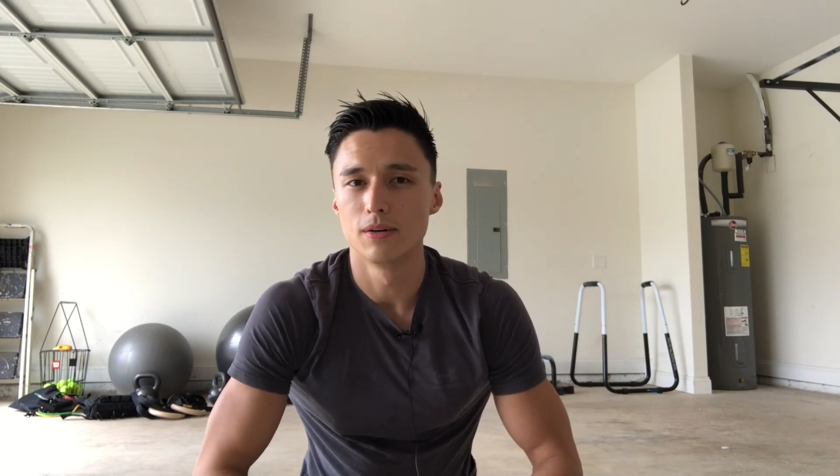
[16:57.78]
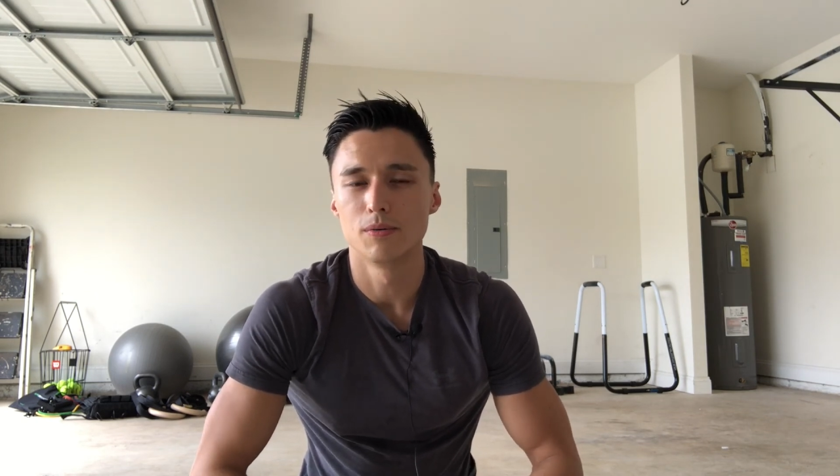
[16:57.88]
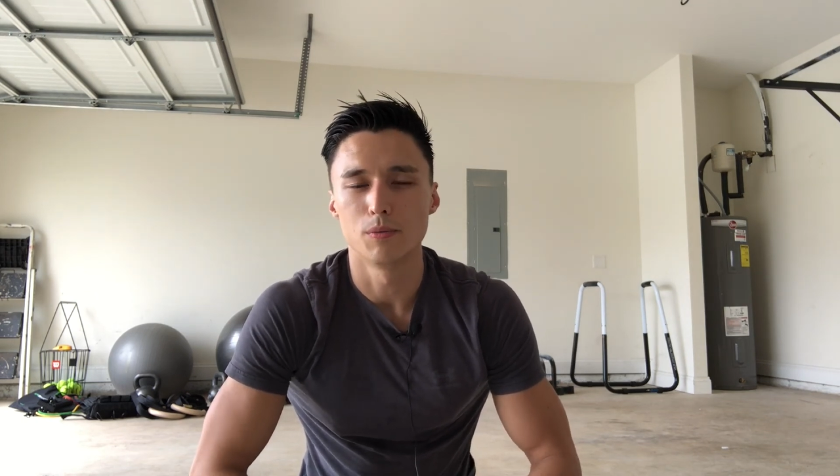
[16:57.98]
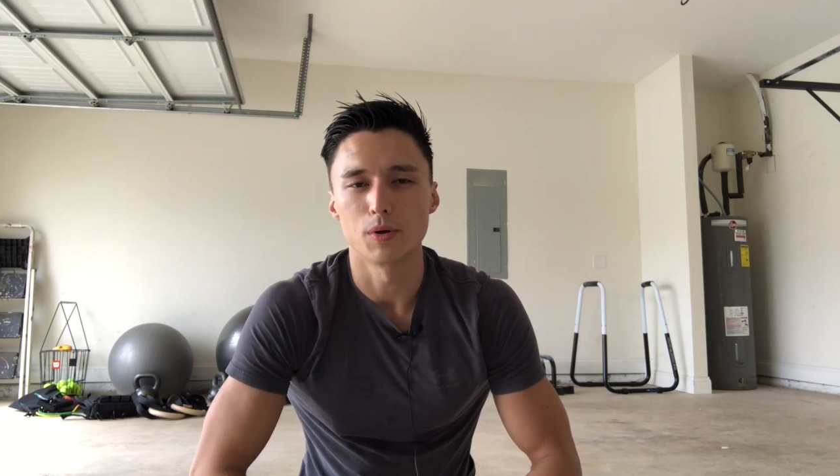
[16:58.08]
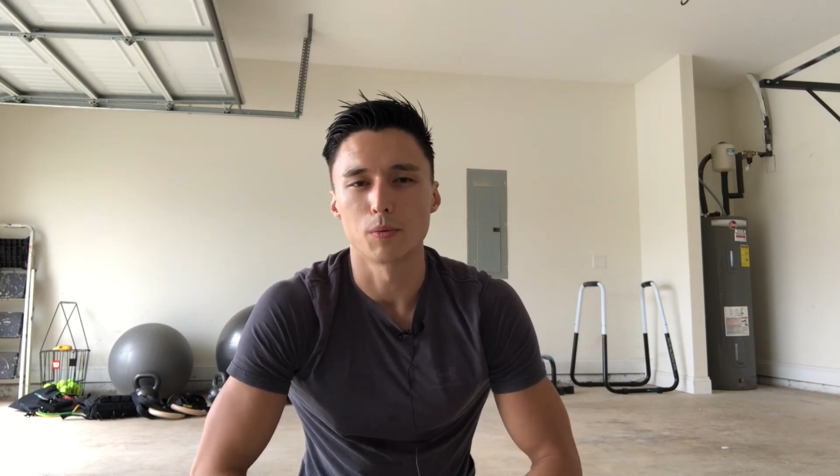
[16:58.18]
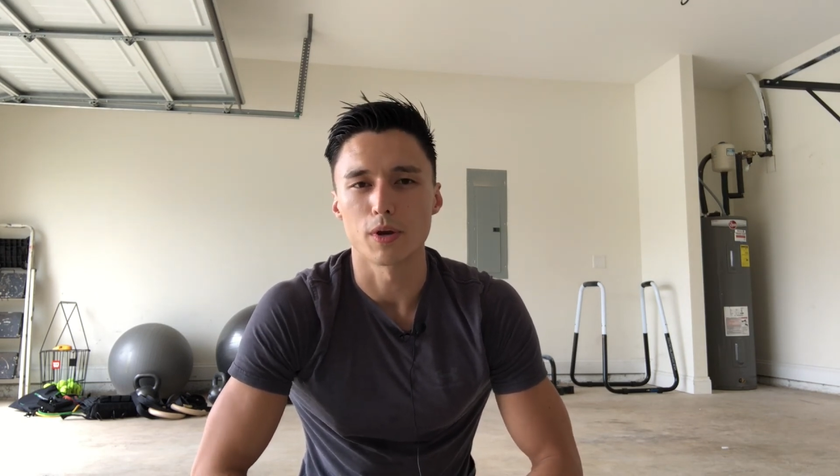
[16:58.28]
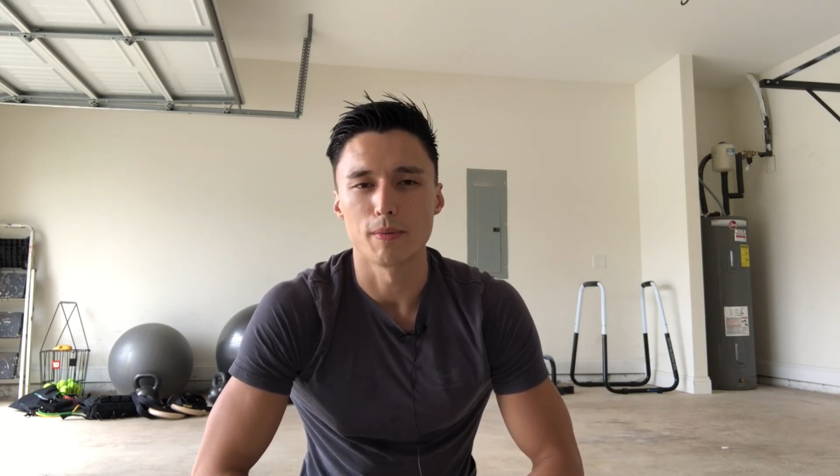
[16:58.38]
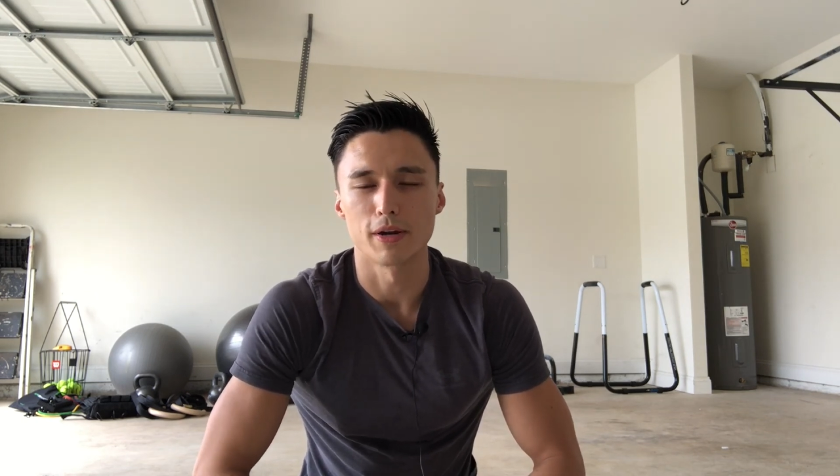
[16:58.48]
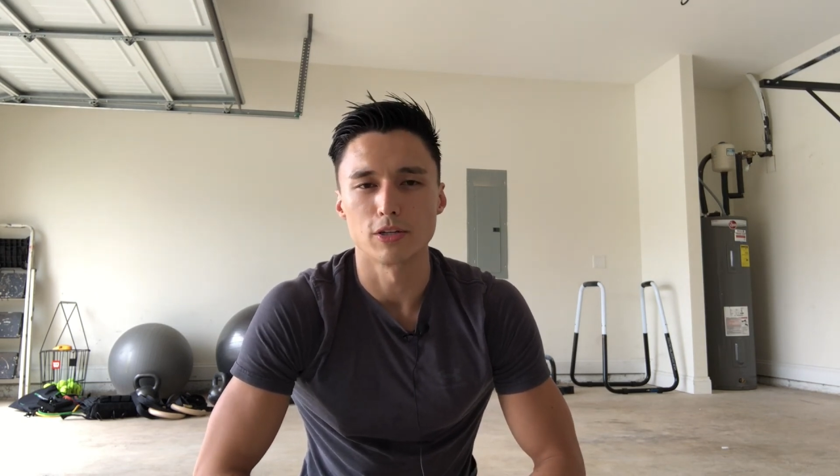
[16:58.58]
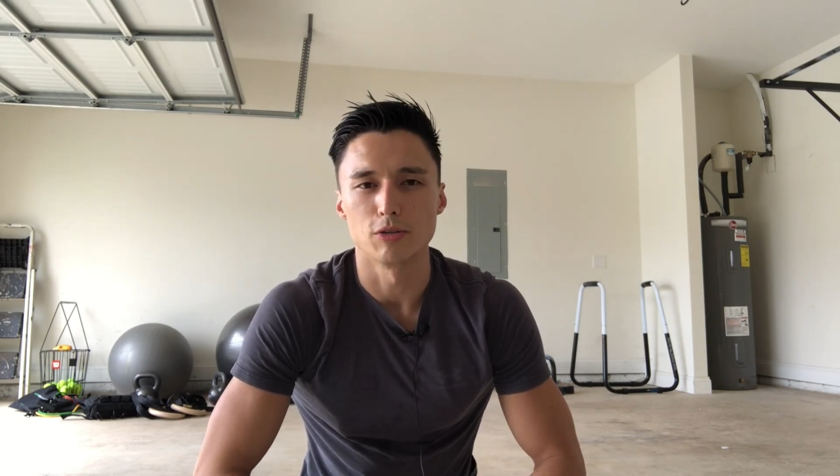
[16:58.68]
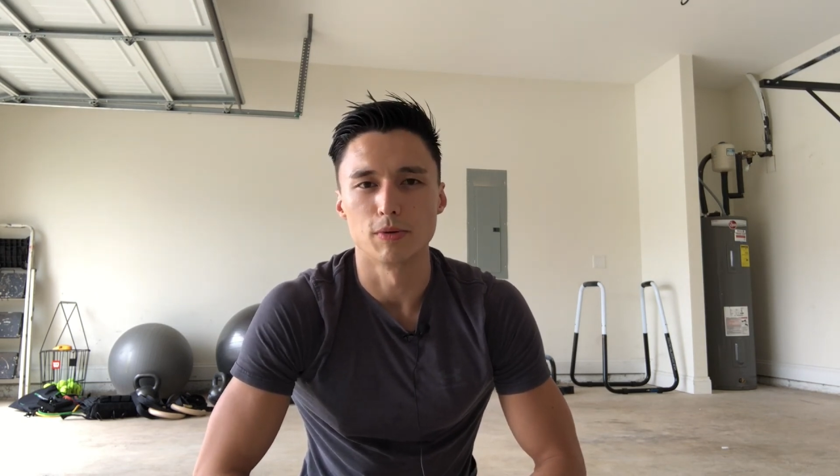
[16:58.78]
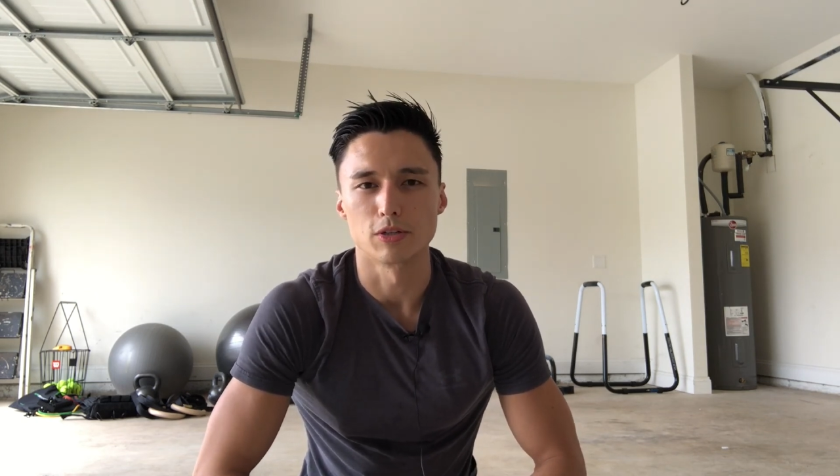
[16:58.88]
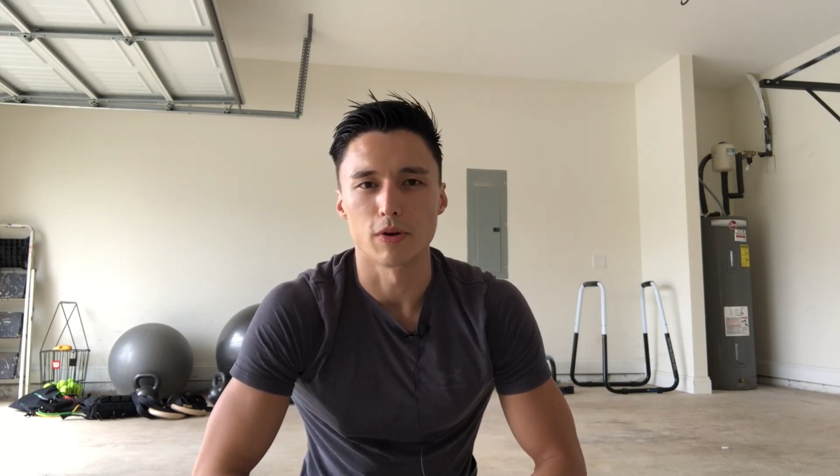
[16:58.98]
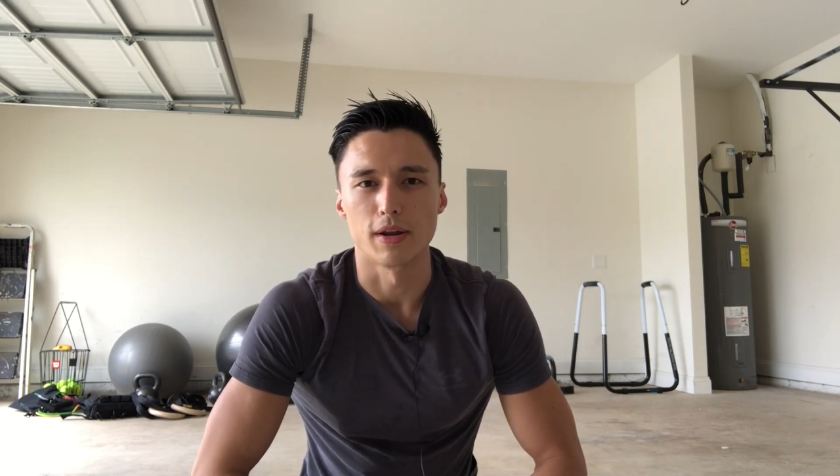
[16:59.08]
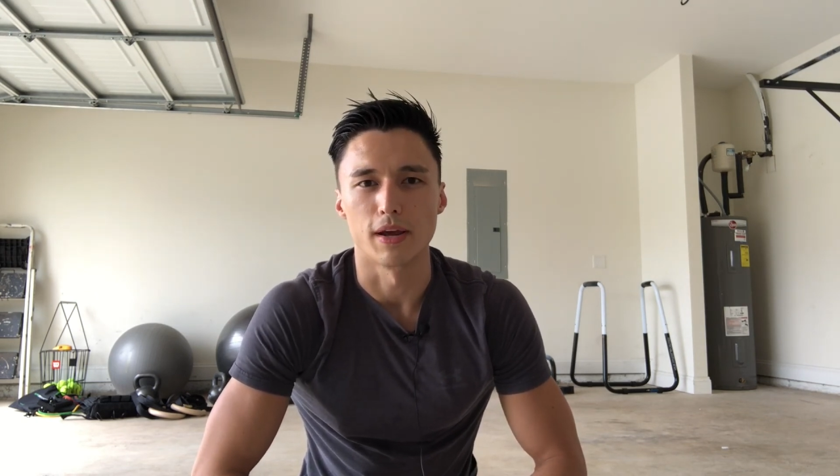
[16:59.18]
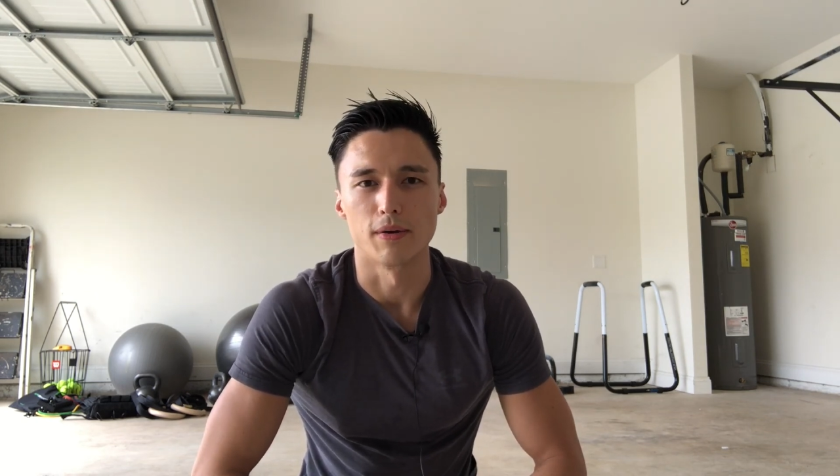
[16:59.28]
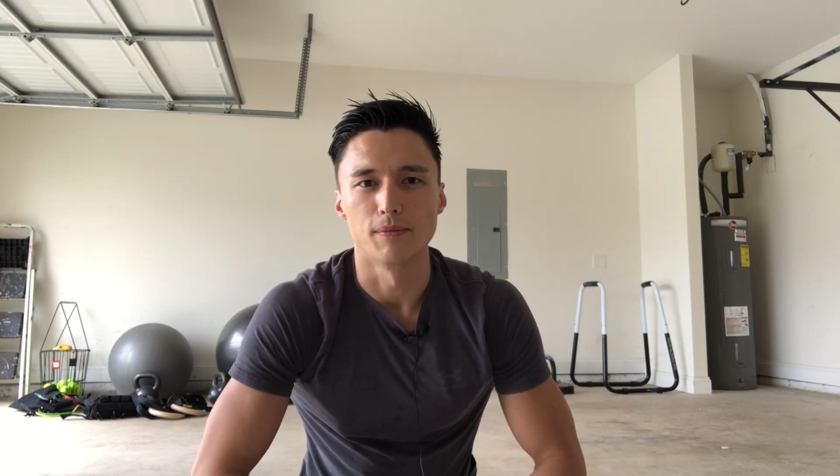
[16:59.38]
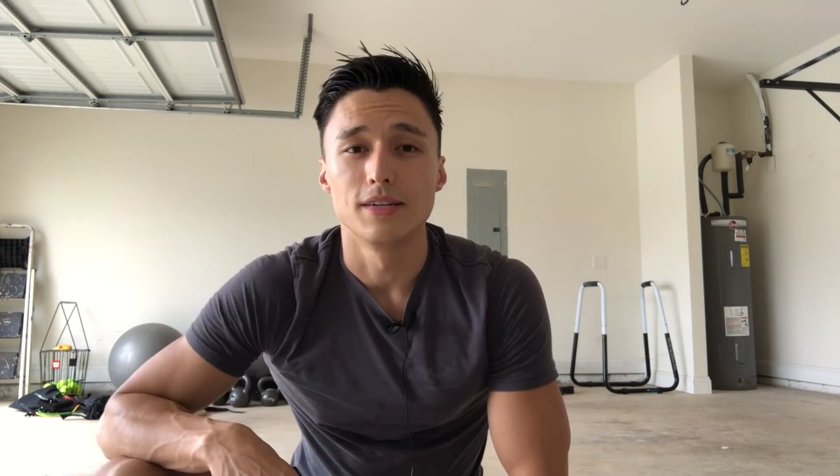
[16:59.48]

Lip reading: wouldn't worry about it too much right now.